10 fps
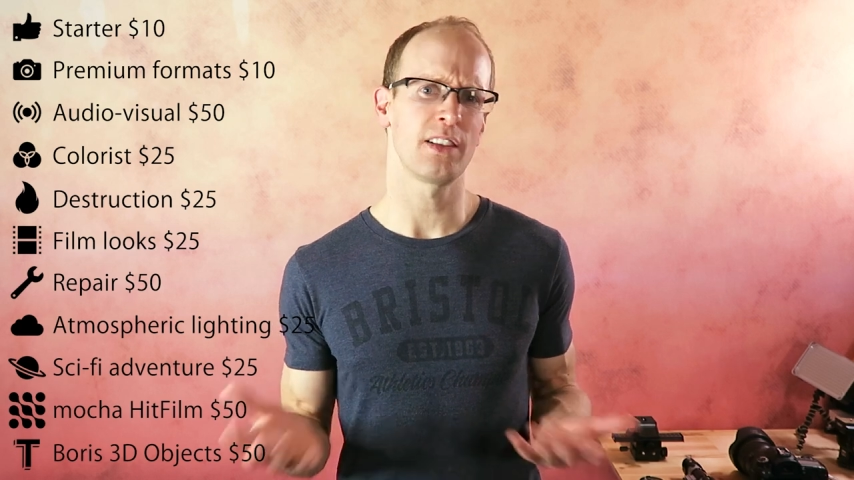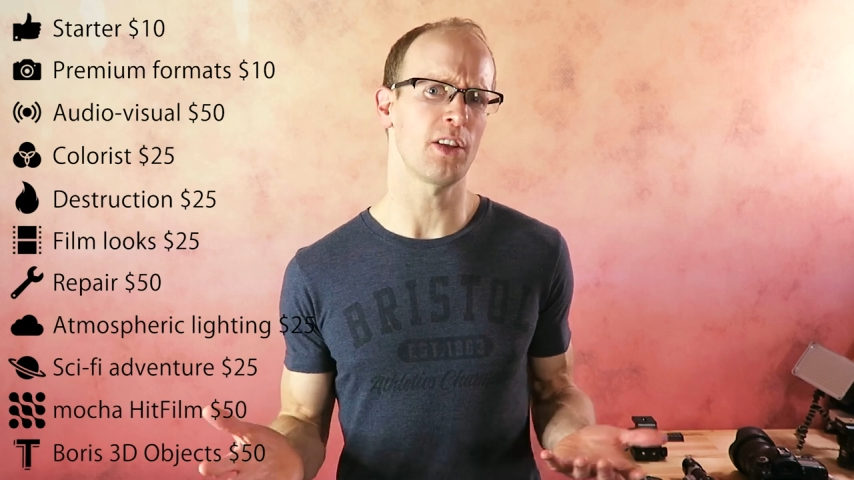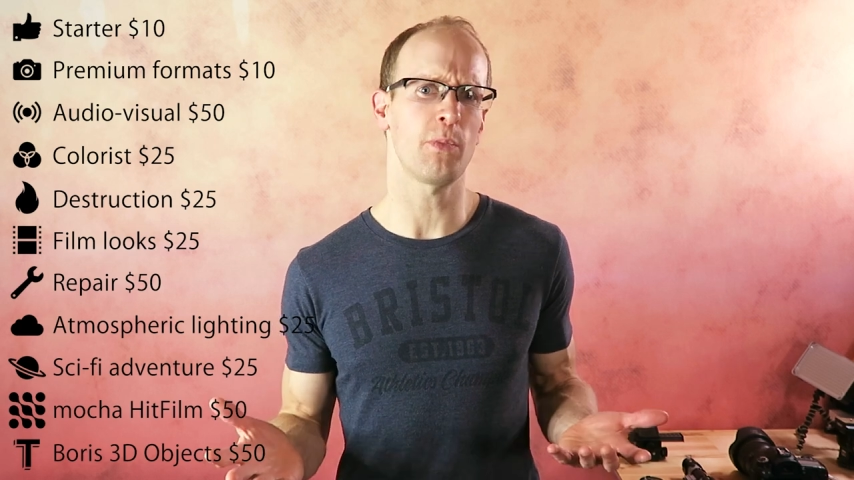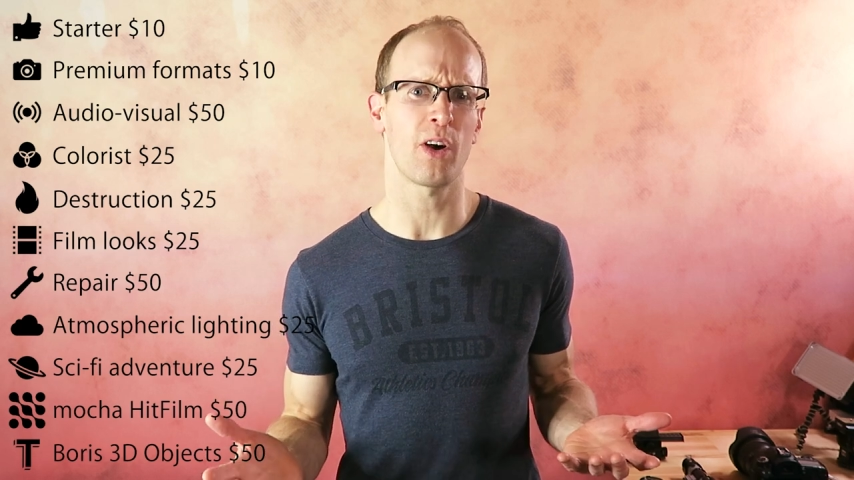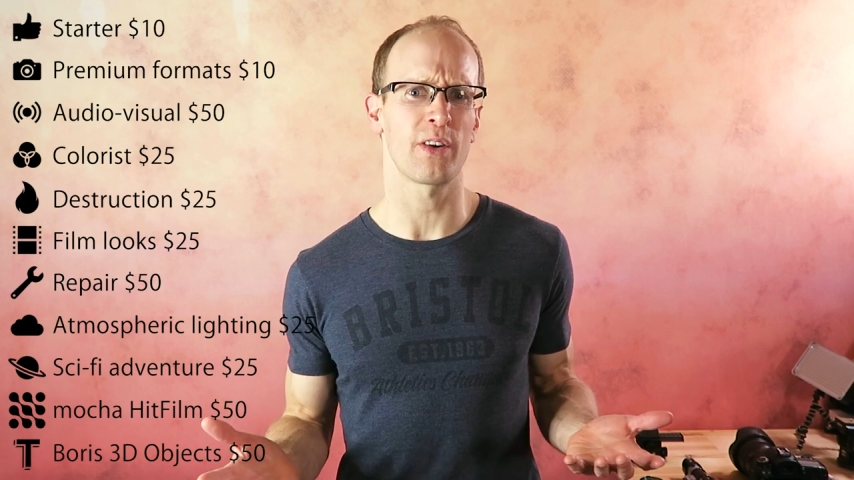
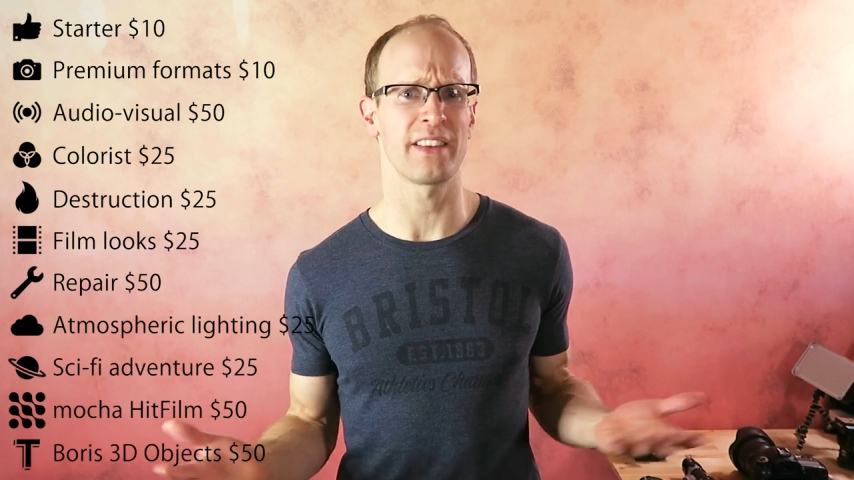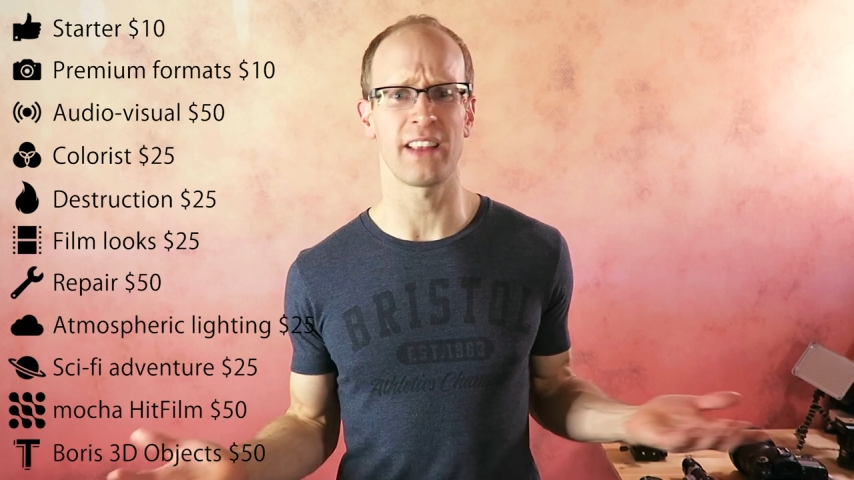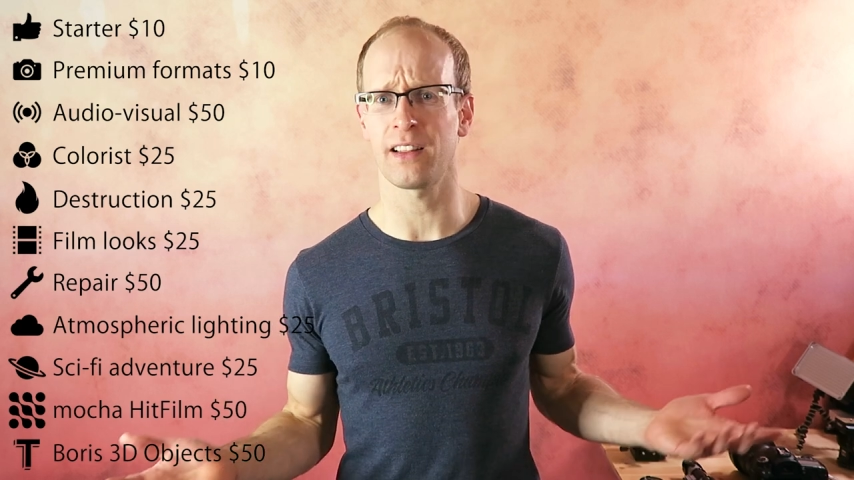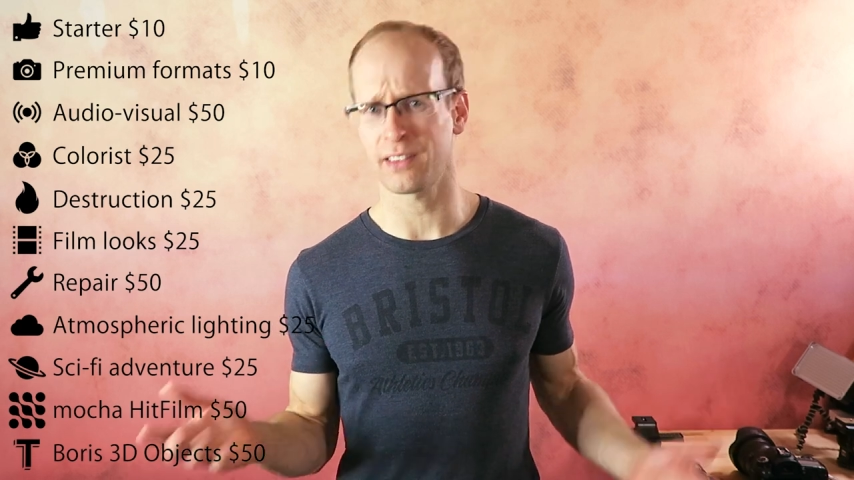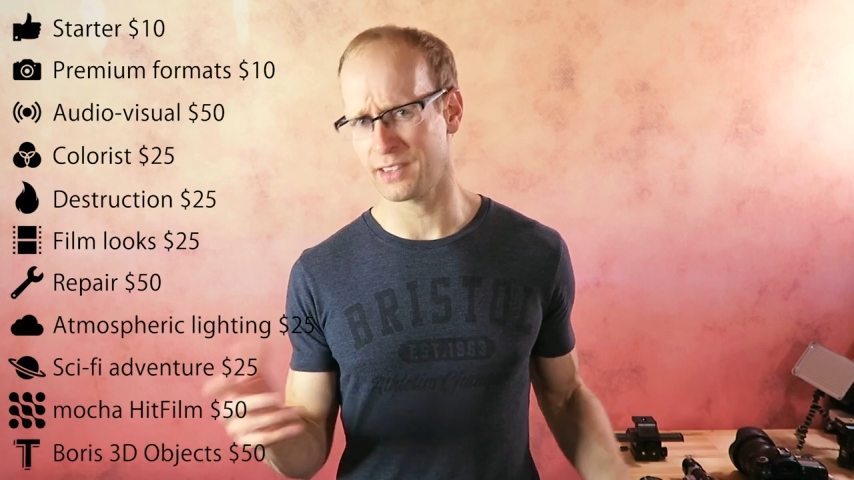don't worry,
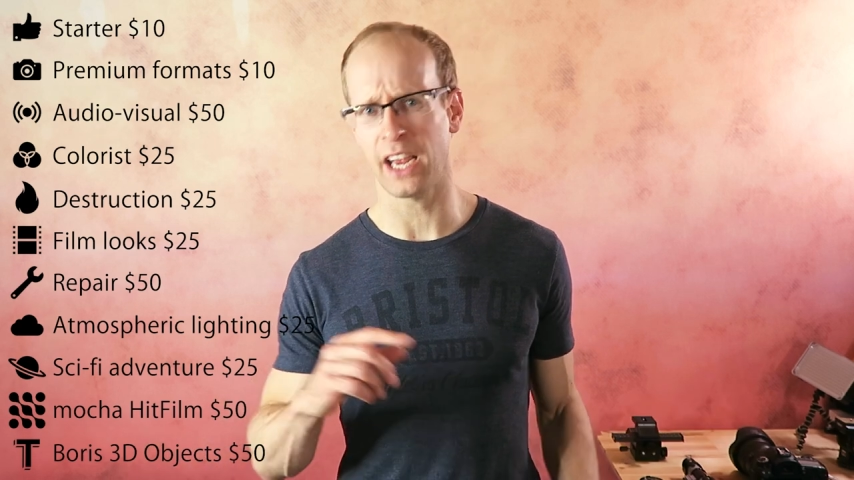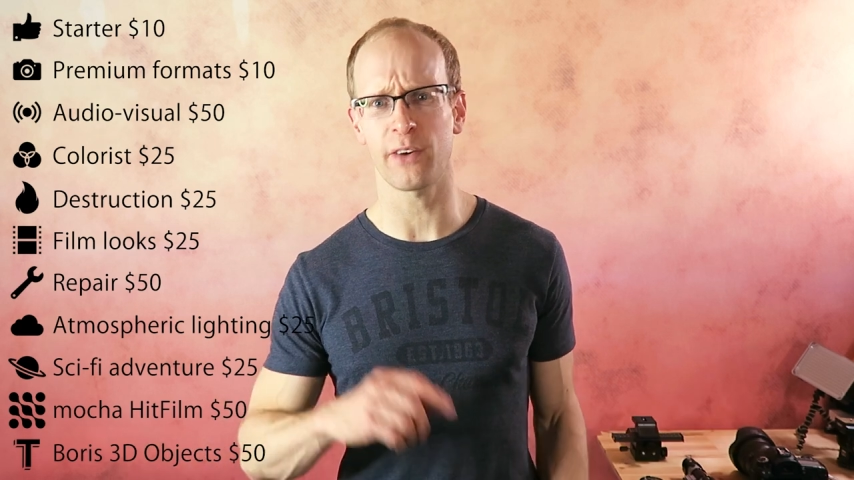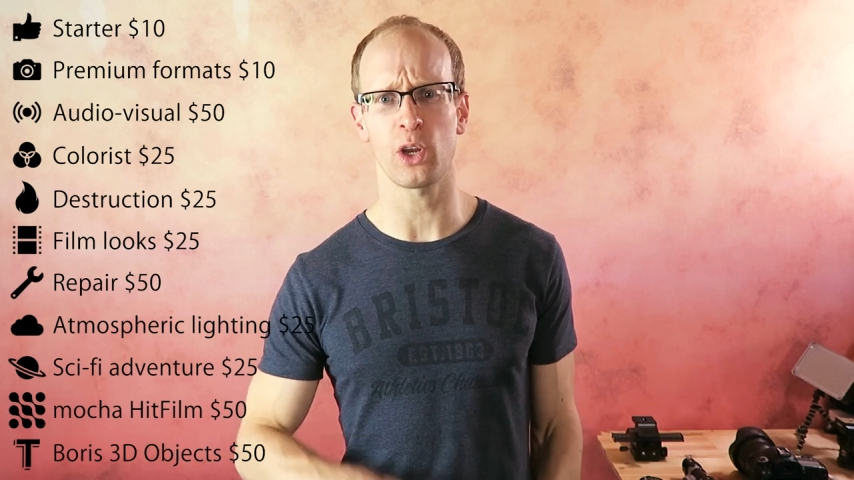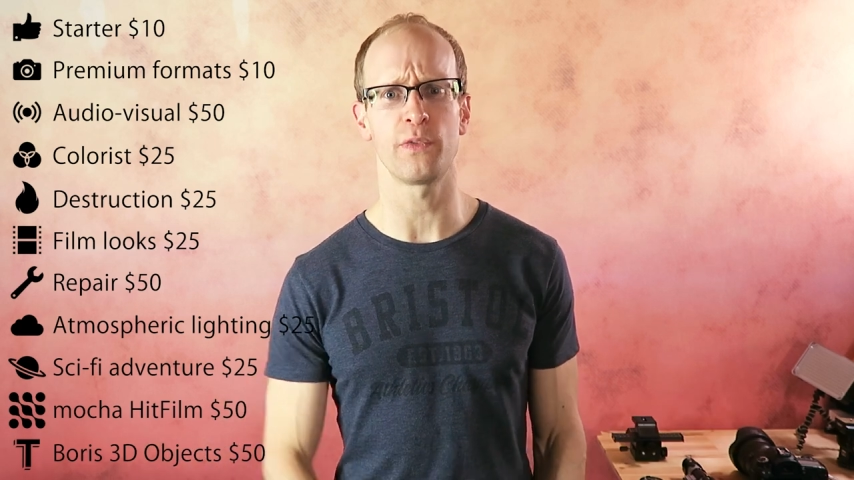they'll carry